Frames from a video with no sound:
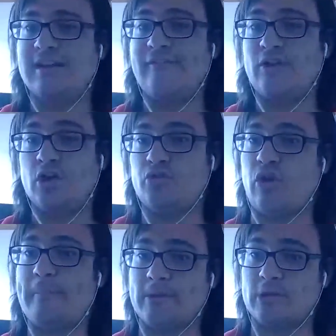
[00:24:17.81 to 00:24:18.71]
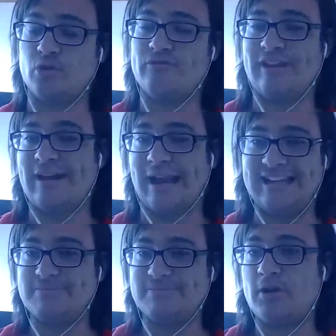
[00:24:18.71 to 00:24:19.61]
If you're going to drop Yotun, then at
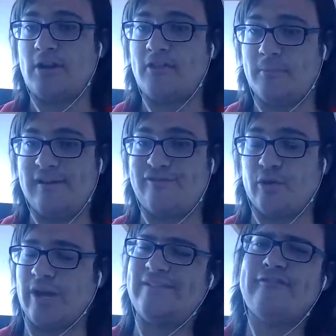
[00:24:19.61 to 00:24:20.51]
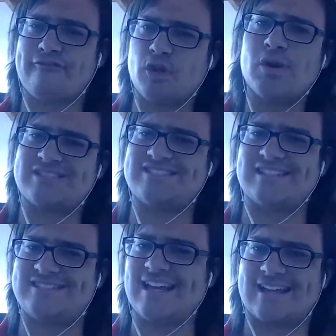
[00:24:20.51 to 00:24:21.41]
least put another midfielder. Even Flores is a
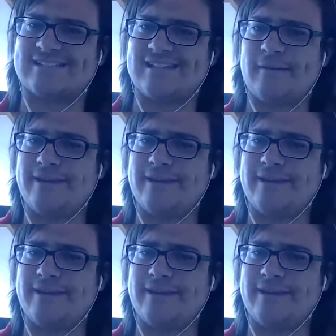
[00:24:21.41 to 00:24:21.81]
6.